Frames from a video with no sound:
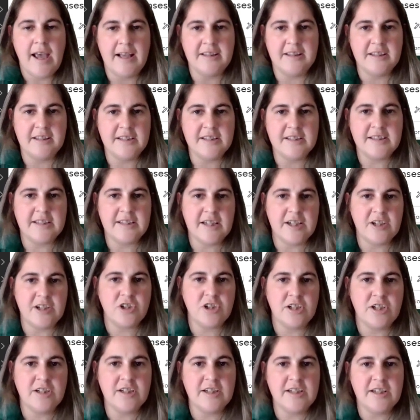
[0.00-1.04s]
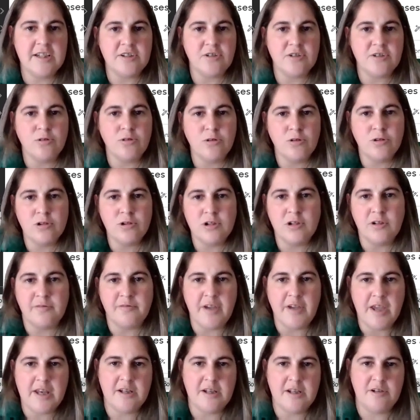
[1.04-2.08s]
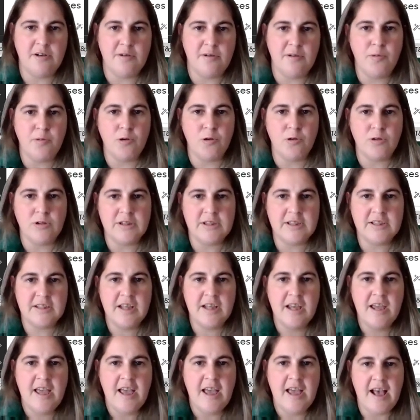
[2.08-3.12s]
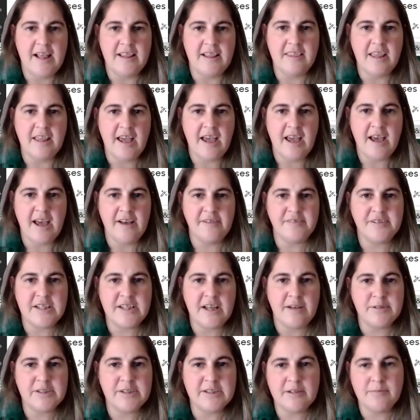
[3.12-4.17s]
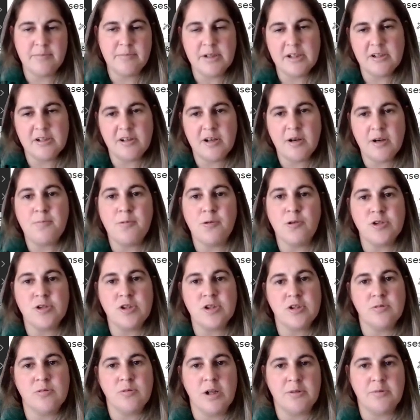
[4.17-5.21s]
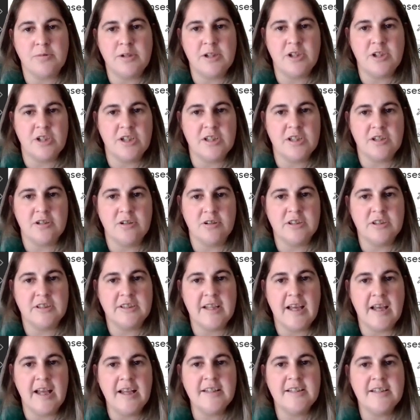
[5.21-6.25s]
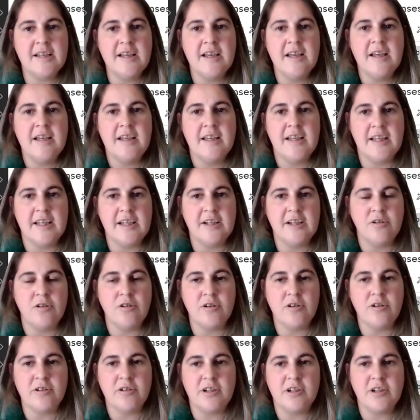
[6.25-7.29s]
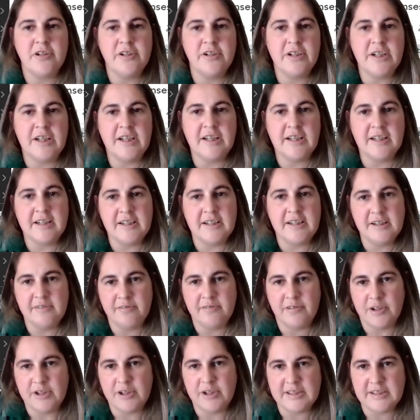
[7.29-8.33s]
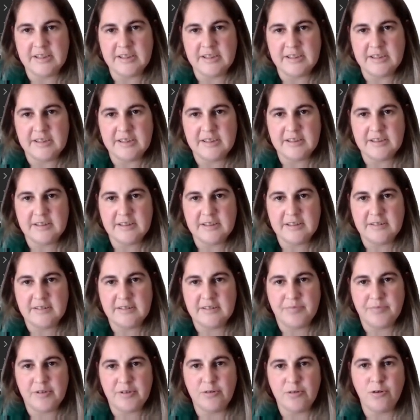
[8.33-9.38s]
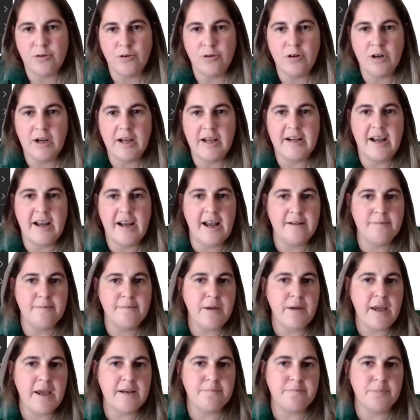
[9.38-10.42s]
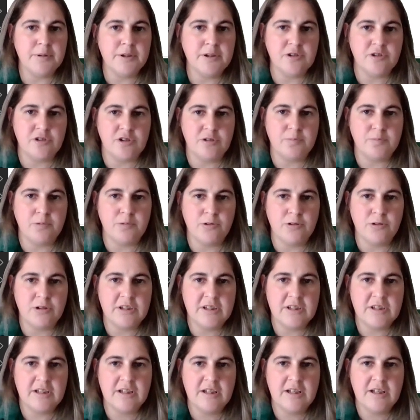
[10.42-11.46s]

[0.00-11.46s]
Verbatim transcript: And this section is all your vendor reports. And they have some similar reports to what we just looked at, including an invoice list or an unpaid bills report.